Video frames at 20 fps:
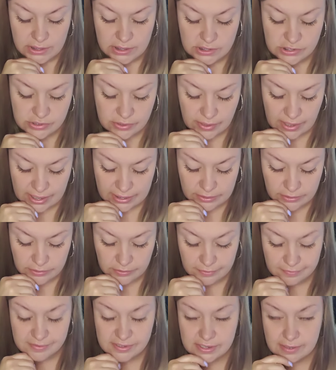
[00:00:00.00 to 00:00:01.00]
So I don't
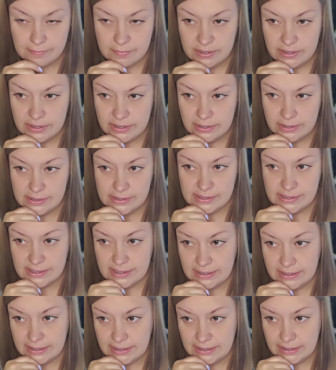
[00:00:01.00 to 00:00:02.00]
know if somebody here is
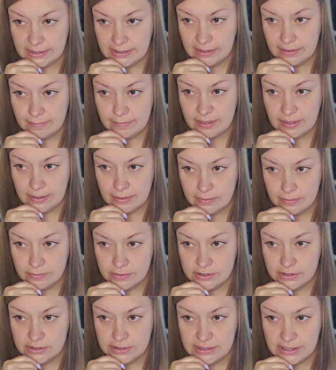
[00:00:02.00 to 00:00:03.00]
thinking
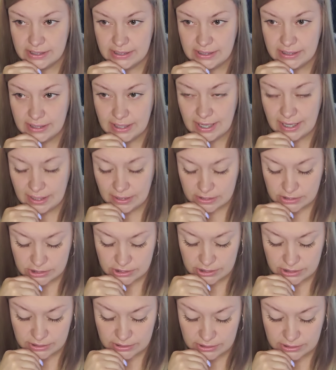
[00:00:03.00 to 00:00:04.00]
about taking
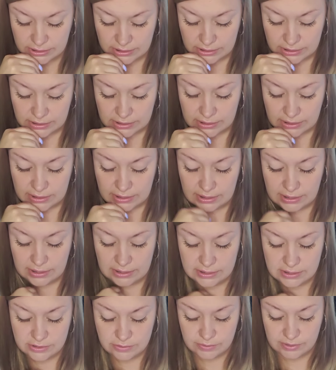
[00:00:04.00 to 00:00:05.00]
action
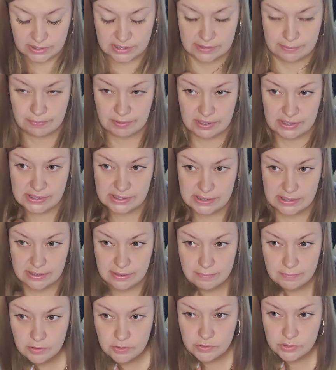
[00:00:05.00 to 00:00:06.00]
to express their
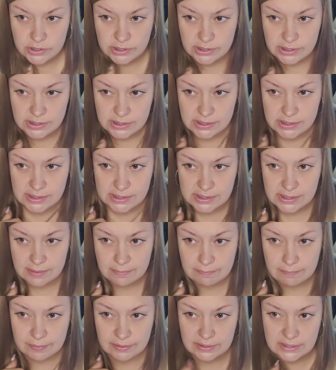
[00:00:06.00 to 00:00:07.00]
emotions,
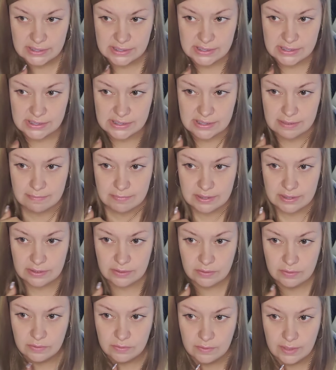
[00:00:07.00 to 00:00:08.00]
but this is somebody
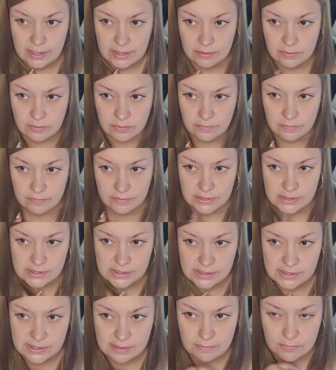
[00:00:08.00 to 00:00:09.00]
who I don't know if
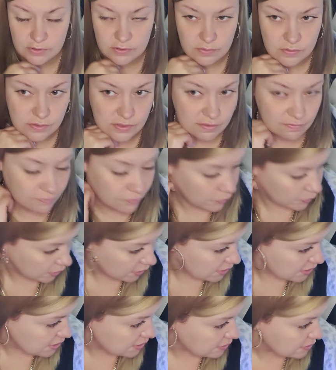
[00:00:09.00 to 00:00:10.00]
this is someone who's
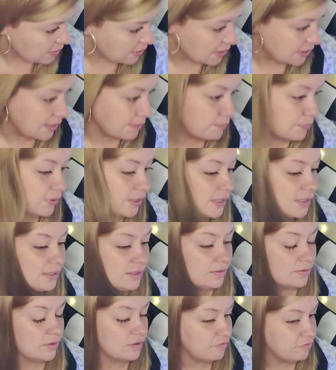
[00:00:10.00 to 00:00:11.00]
divorced or
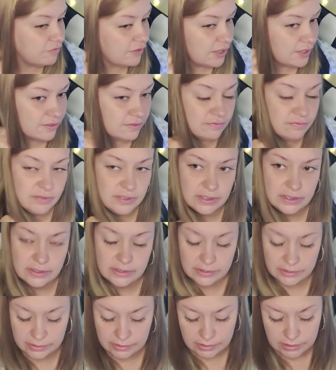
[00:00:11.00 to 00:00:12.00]
separated or a father
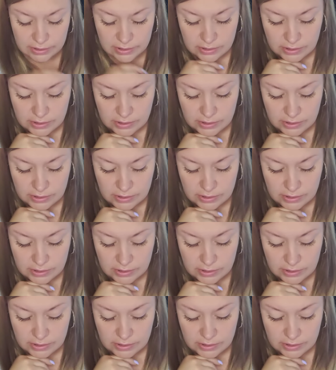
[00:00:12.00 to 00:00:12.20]
figure